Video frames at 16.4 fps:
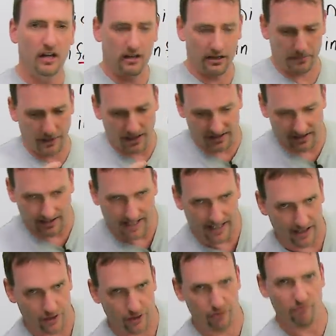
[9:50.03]
is because it
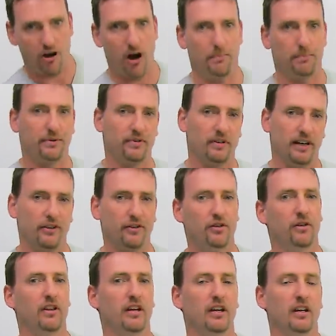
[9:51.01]
kind of drops
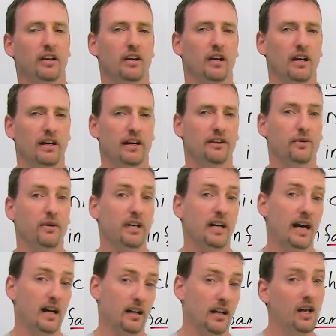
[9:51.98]
into the
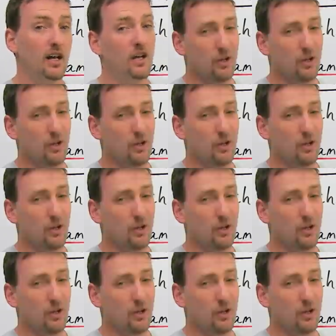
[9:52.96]
L,